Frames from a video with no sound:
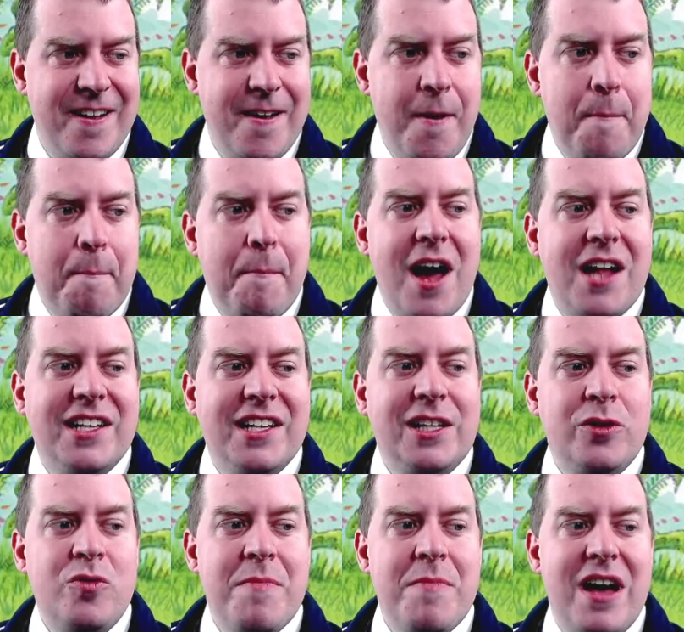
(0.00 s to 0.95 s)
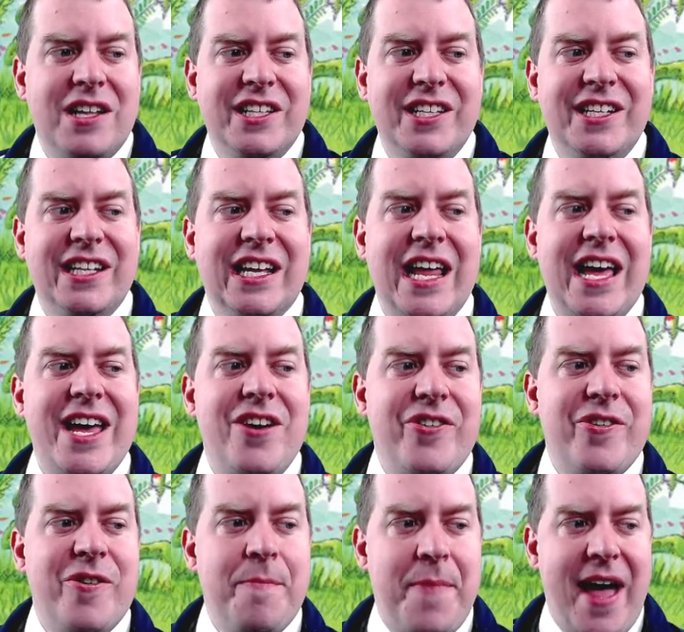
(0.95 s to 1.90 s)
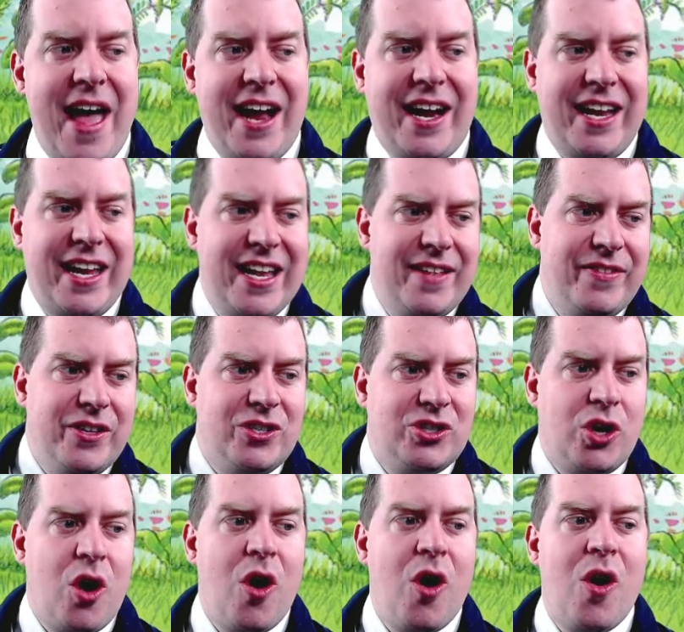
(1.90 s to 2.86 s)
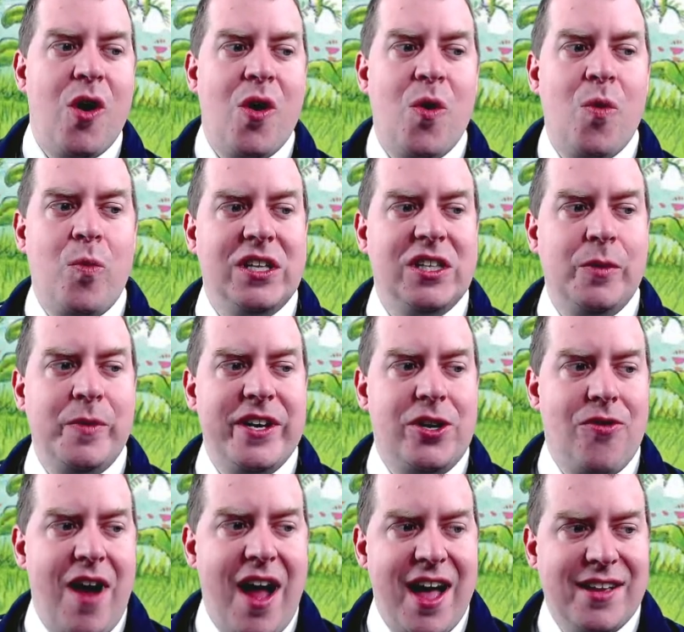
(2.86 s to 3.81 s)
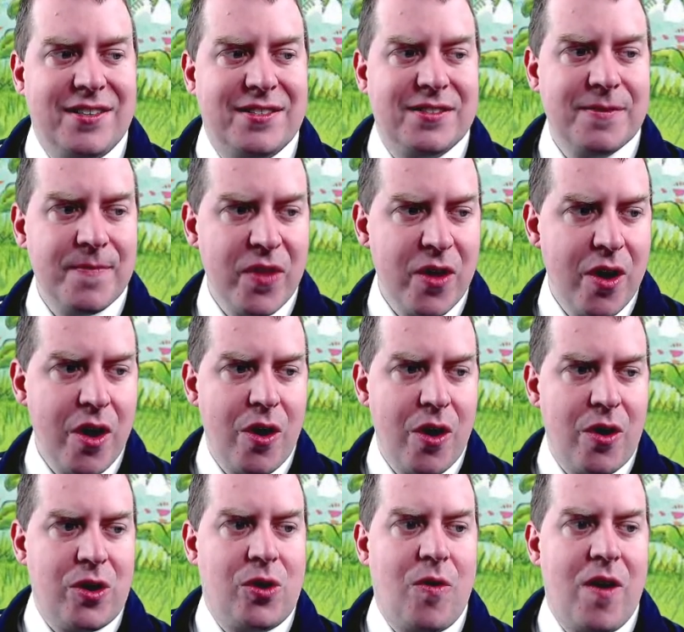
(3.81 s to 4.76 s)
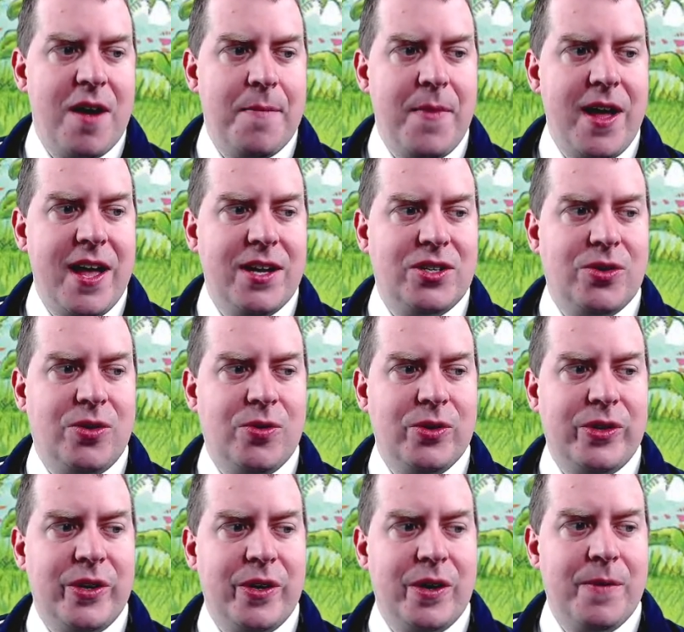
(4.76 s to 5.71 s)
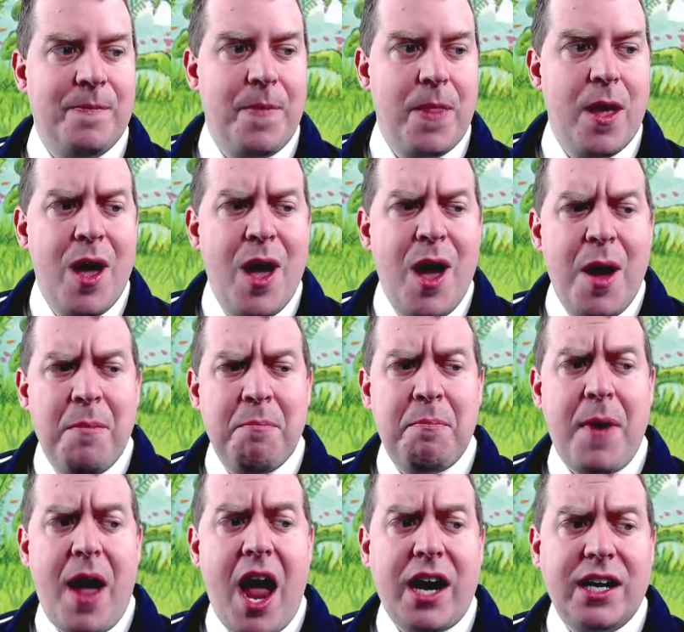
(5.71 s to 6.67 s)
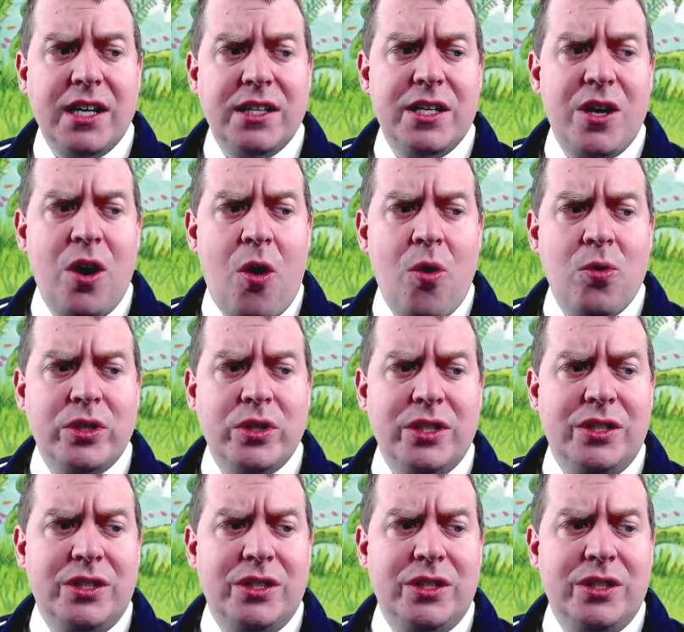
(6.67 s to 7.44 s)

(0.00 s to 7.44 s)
Molly Lou Melon lay on her back in the tall, willowy grass. Her grandma had told her, back in the olden